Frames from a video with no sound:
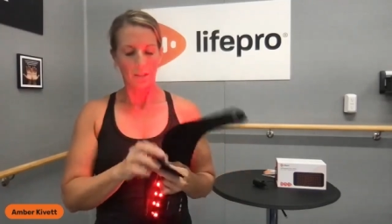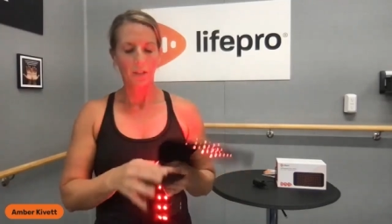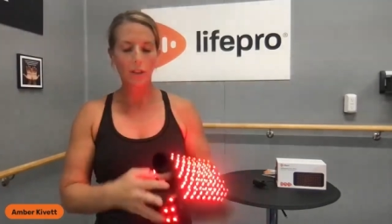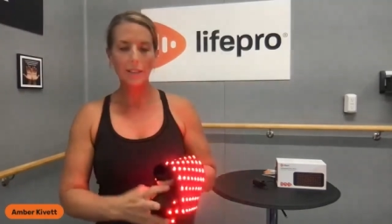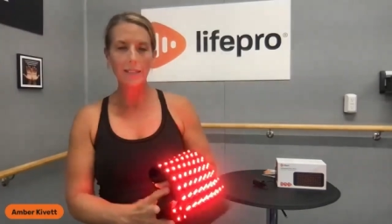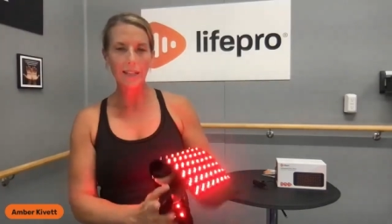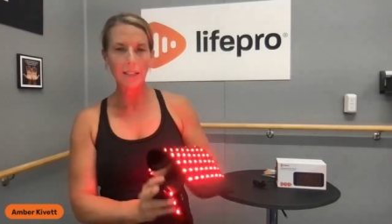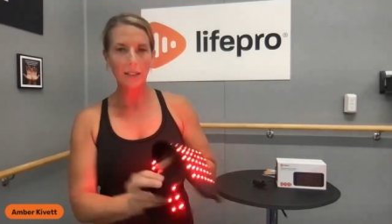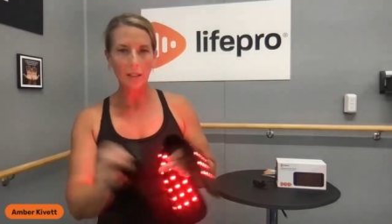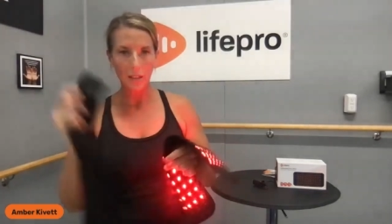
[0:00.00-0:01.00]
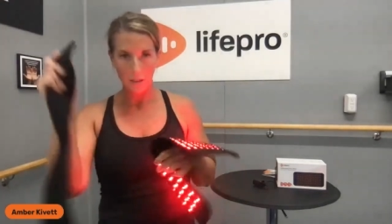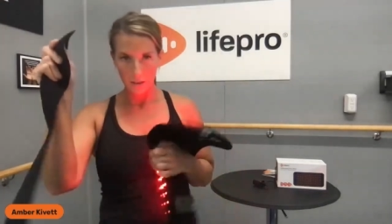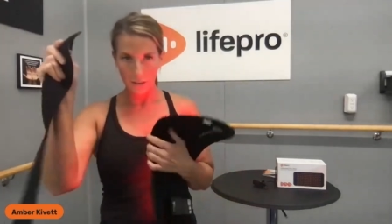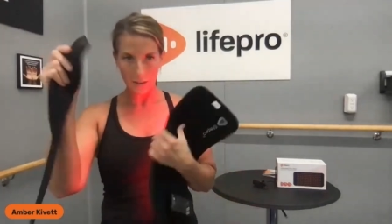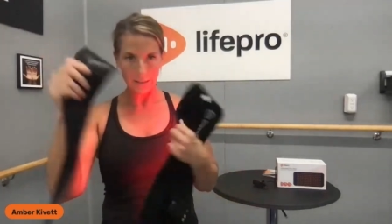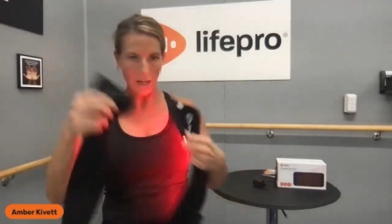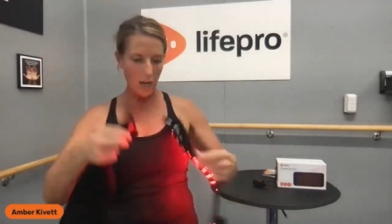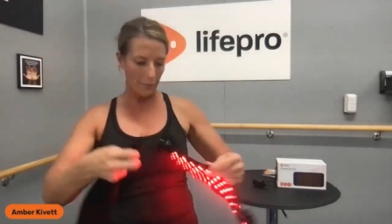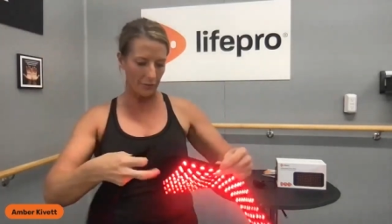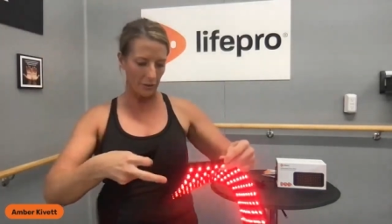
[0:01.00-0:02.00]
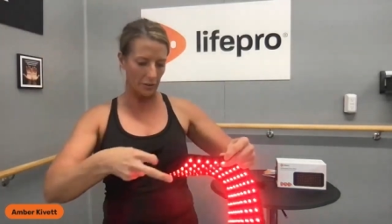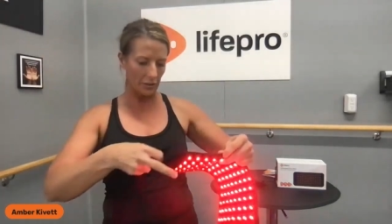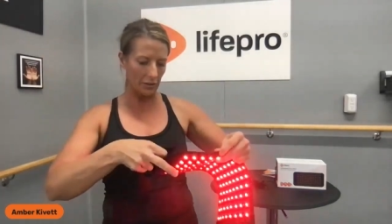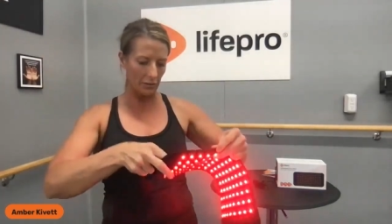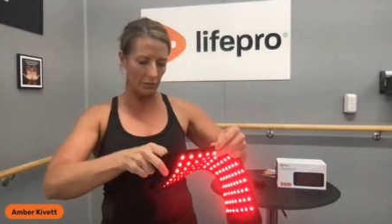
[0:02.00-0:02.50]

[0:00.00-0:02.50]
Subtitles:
You're gonna take it to the top first,